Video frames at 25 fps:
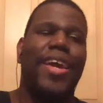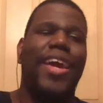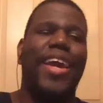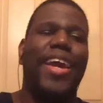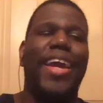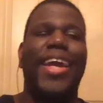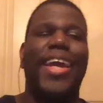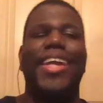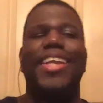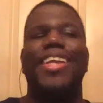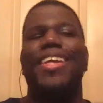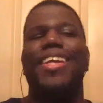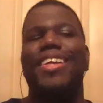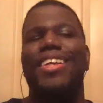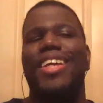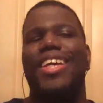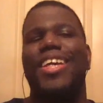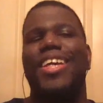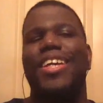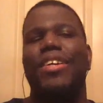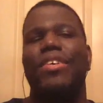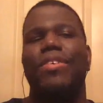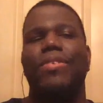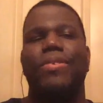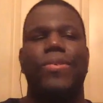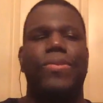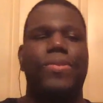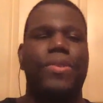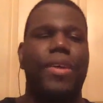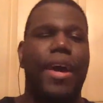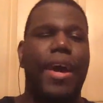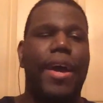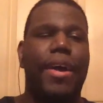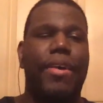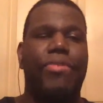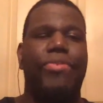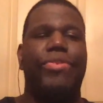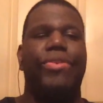80 years
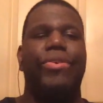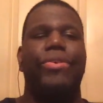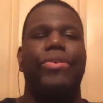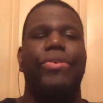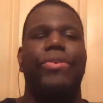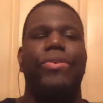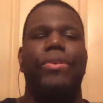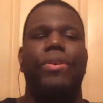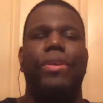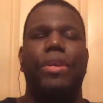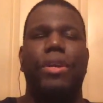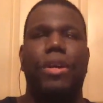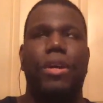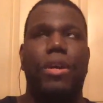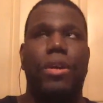after